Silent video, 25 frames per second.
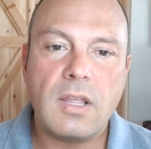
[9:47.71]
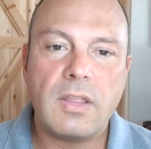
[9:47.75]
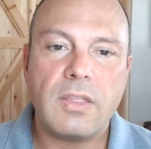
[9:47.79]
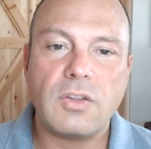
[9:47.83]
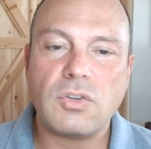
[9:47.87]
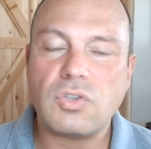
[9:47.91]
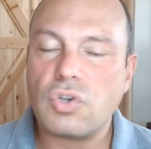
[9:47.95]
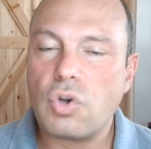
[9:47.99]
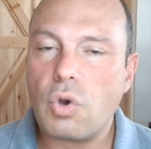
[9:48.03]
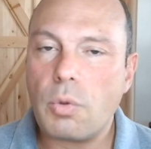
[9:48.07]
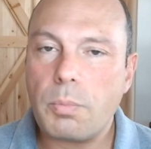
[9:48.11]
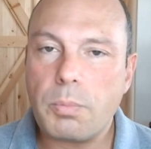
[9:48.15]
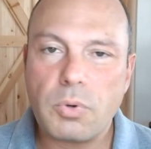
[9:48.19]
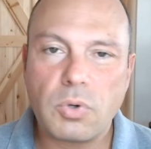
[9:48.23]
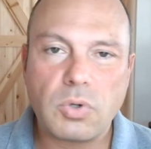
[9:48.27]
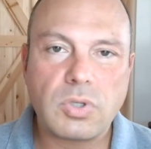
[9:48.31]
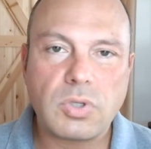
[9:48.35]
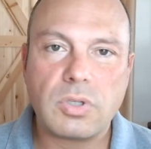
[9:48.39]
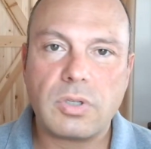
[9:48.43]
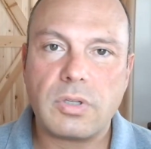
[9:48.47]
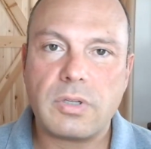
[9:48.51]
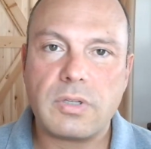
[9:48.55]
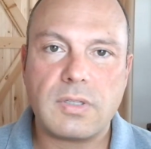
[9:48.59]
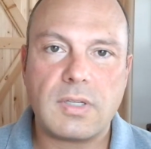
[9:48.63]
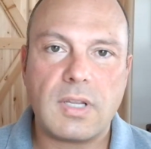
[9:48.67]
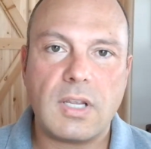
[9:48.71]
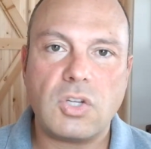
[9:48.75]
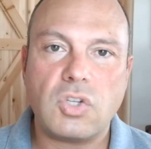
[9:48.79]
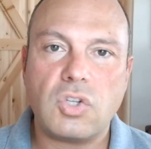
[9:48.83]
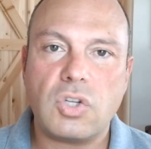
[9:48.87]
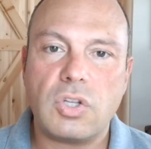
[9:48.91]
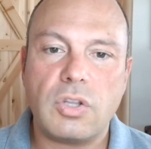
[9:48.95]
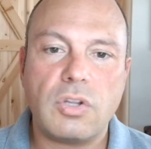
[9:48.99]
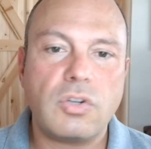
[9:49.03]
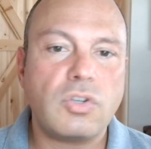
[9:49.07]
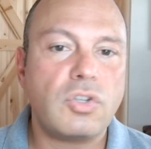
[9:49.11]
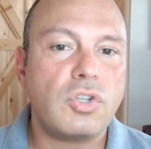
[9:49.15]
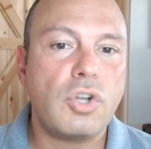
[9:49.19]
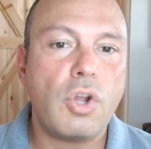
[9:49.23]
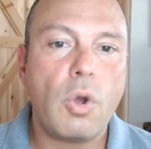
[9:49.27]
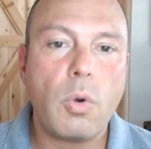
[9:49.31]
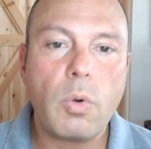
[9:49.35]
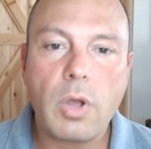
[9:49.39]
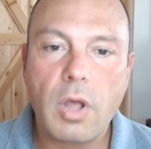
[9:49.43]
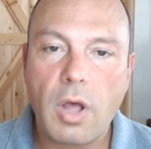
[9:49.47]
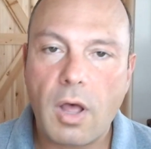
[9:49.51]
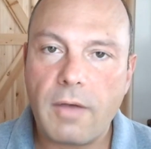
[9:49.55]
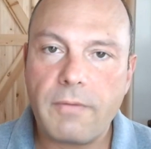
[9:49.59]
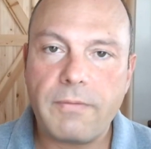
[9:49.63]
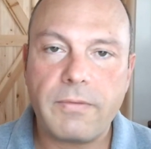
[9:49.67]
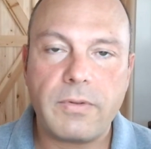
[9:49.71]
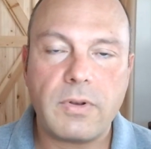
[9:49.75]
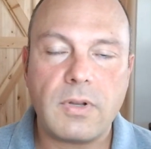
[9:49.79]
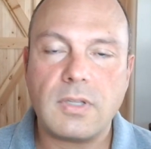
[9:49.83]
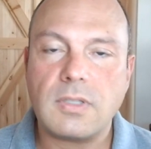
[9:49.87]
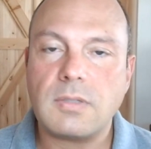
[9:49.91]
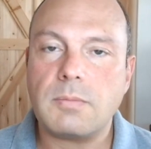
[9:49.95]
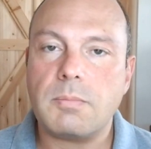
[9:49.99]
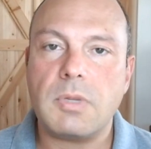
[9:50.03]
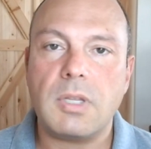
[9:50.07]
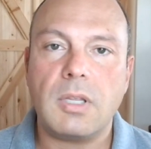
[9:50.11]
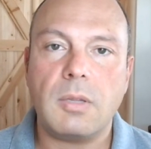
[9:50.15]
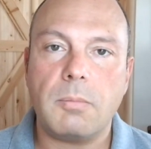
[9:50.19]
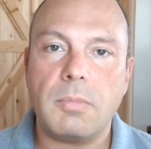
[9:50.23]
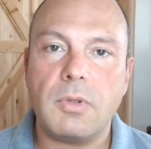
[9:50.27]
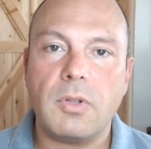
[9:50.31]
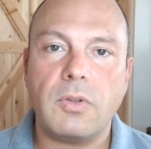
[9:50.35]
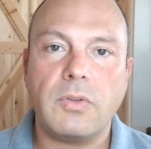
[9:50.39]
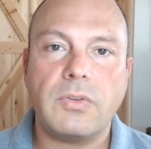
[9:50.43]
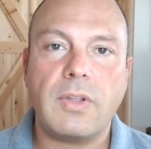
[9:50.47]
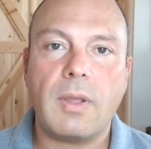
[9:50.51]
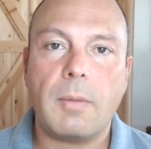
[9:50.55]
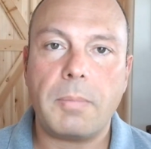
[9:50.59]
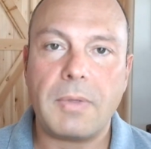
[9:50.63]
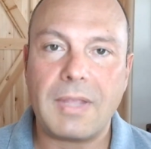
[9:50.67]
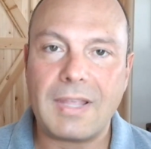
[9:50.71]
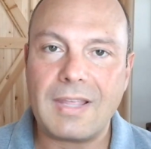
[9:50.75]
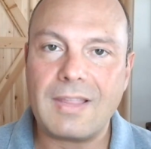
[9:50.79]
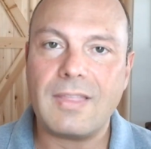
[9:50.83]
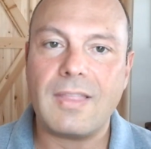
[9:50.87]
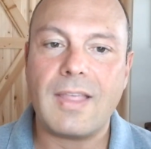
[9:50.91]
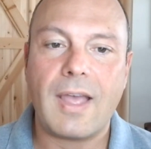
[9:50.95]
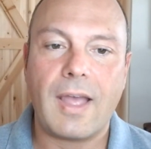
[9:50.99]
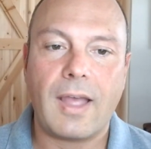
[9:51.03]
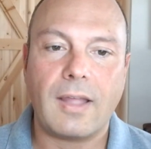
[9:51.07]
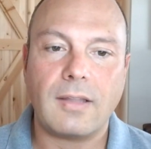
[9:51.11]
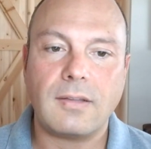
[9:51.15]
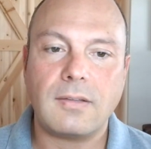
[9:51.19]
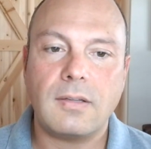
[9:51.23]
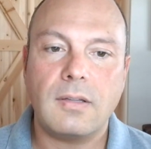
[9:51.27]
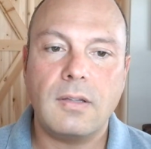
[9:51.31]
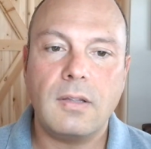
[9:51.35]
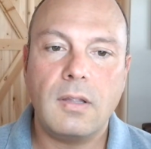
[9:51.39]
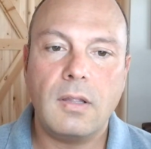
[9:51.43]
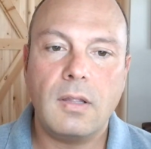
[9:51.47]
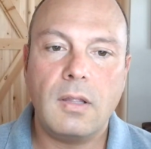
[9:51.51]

There's no personalization, there's no confidence being built up in that.